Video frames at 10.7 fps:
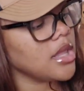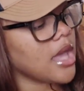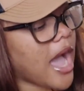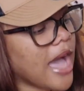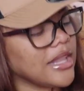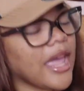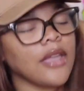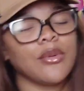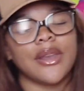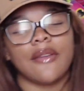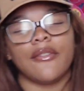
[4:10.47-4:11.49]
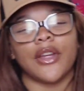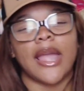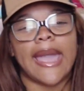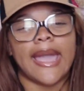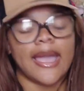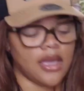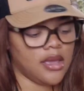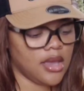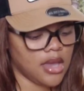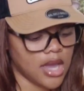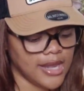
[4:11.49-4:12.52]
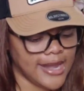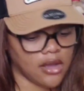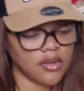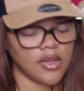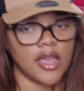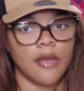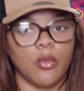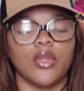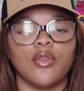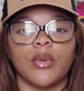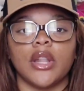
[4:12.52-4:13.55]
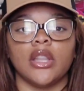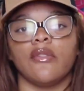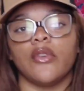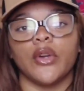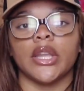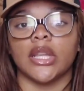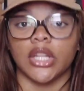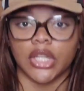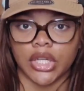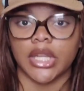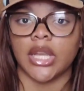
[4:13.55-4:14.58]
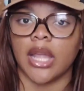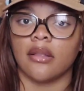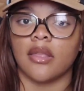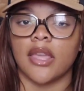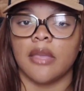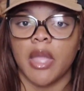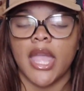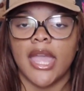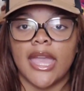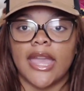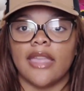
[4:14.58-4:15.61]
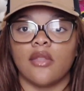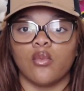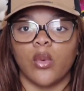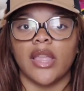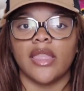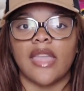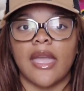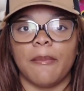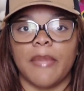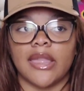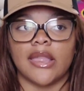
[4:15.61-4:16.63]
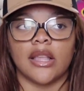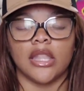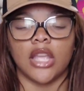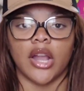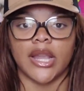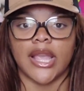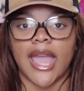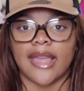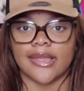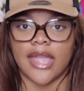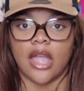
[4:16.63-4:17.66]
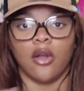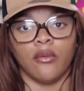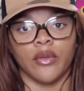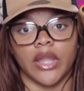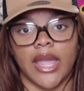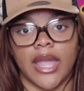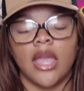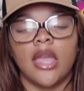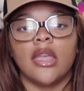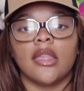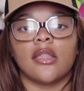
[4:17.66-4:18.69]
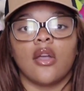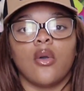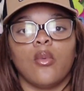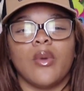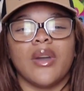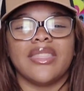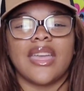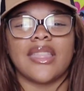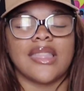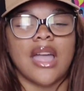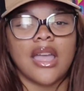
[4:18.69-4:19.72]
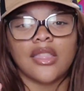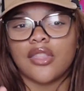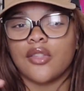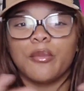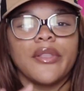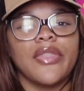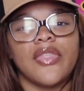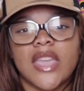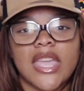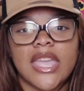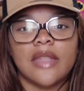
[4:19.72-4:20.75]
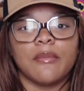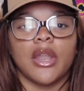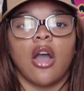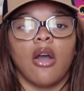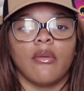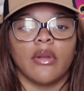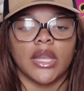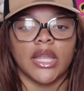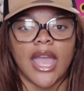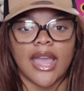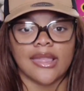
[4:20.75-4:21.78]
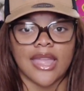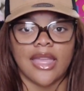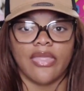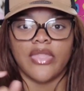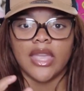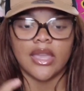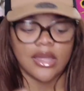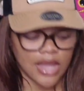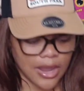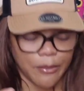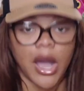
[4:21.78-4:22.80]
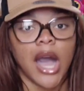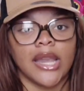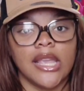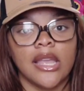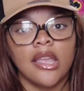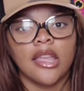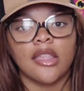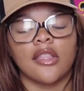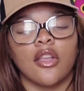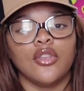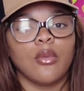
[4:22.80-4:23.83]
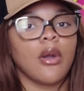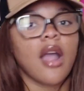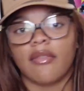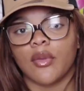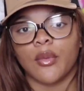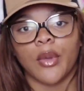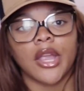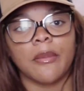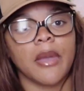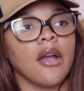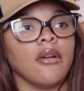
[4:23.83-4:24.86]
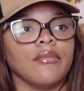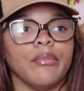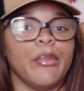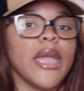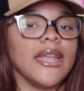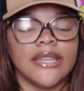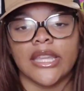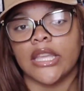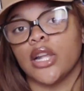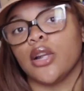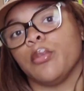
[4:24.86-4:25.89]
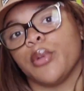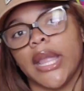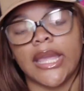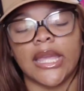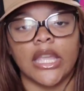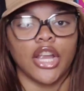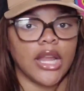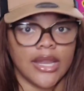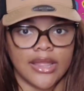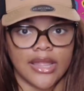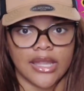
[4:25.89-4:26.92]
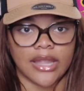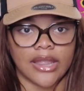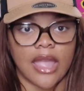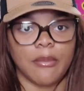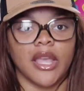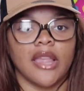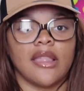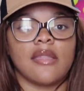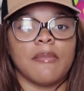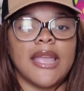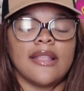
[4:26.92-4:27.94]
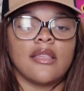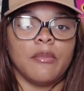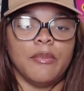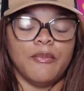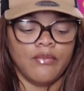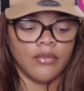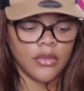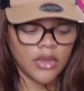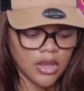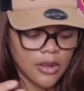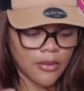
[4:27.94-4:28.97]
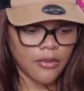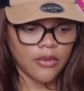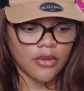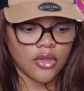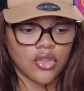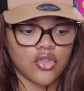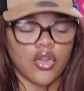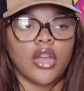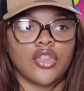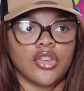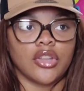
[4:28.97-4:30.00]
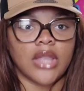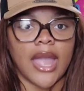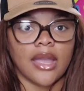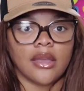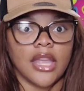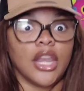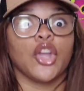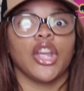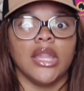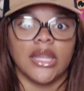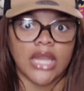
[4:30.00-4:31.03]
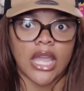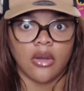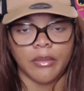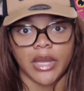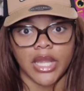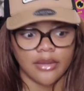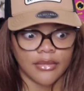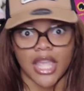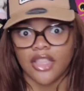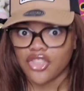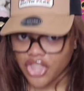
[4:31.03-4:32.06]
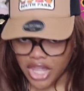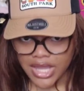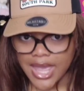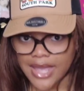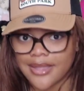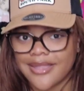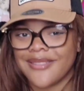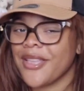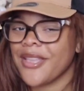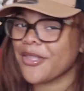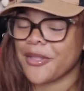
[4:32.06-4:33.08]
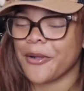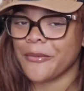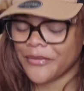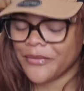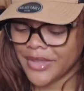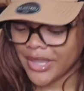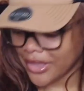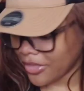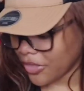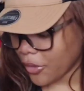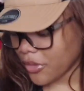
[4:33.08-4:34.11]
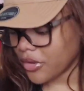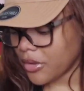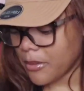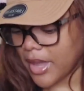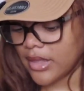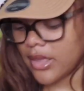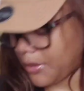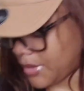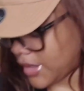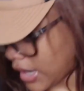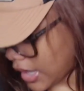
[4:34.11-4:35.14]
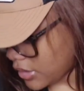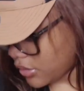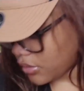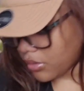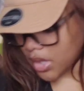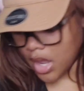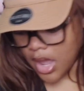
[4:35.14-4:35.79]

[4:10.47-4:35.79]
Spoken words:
I like whenever a nail tip, what you want to look for in a good nail tip is one that basically already has that overlay. So one that's not super thin but already has that thick like body, so you won't have to worry about bending or breaking or anything like that, because it's made to structure like an acrylic nail, but it's Gel X. So those are the main tips that I use.